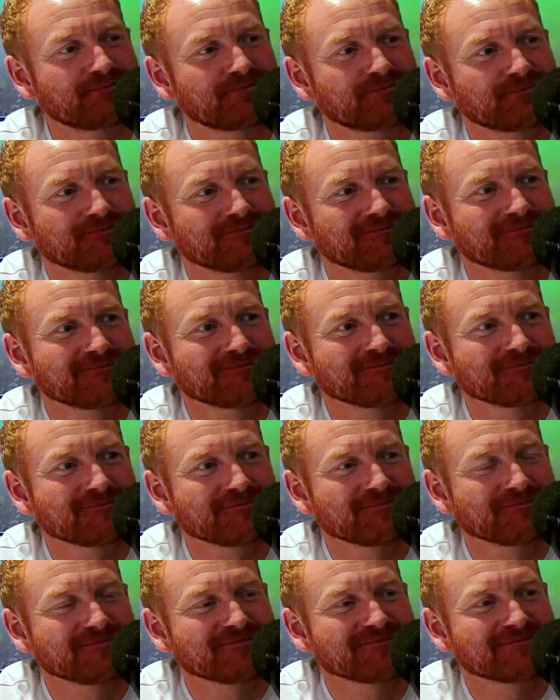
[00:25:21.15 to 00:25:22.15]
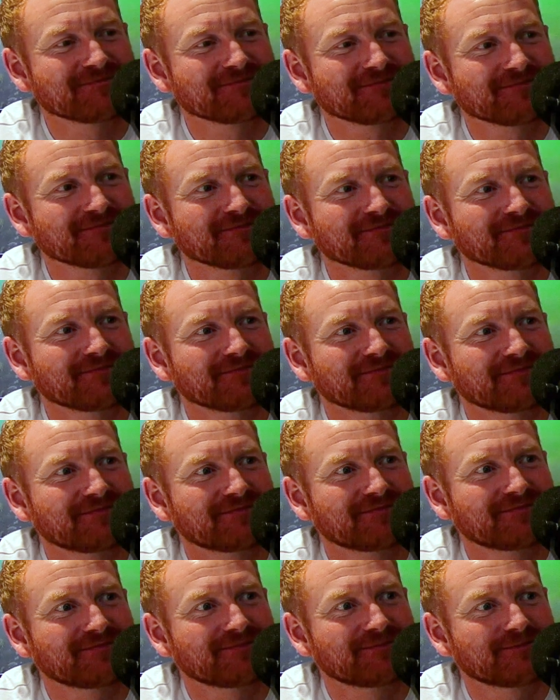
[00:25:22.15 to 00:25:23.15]
But every time you're watching underwater, you learn
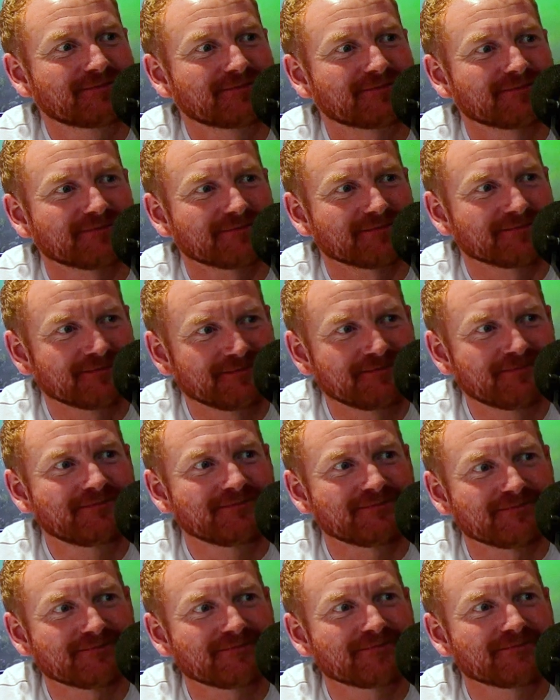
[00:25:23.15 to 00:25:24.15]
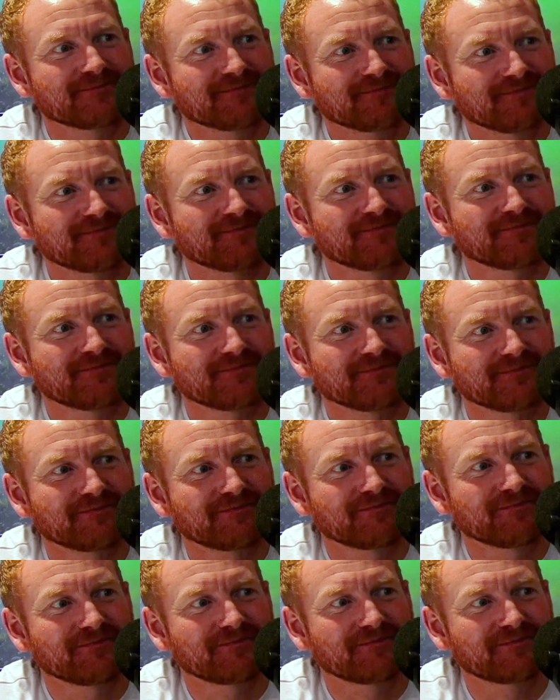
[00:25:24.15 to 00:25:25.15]
something new, different, and it's like,
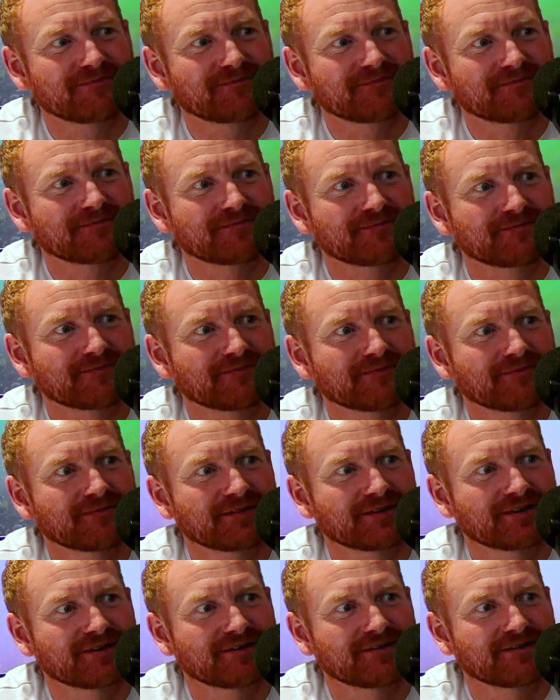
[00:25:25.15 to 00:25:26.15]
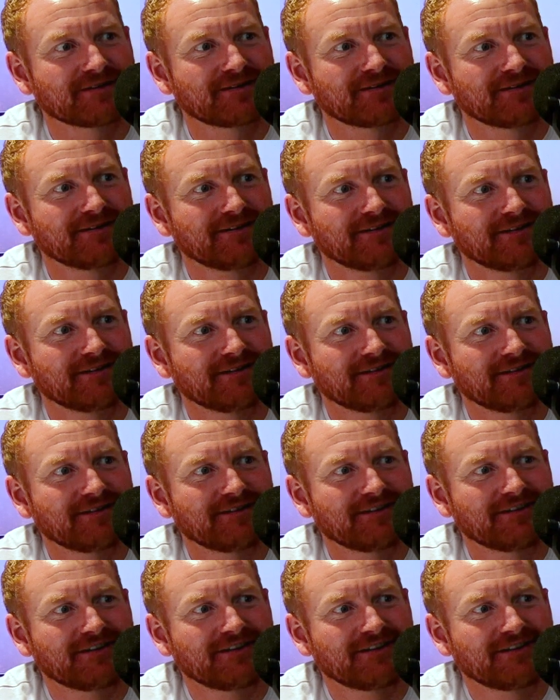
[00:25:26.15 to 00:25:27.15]
I'm going to do that next
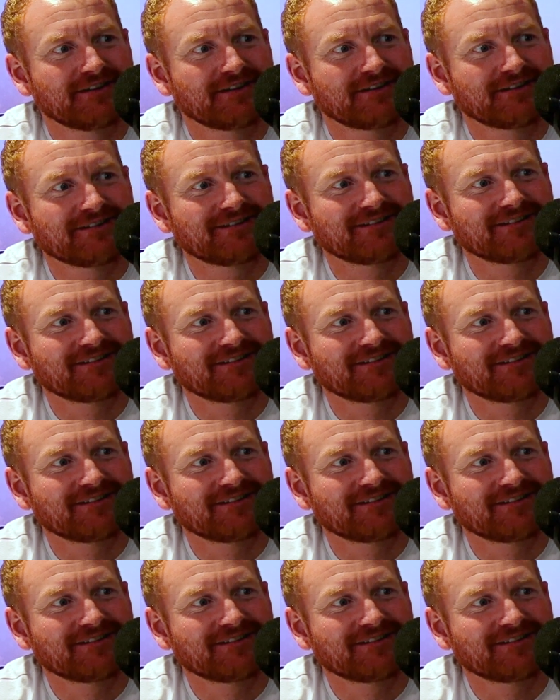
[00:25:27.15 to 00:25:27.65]
time, do you know what I mean?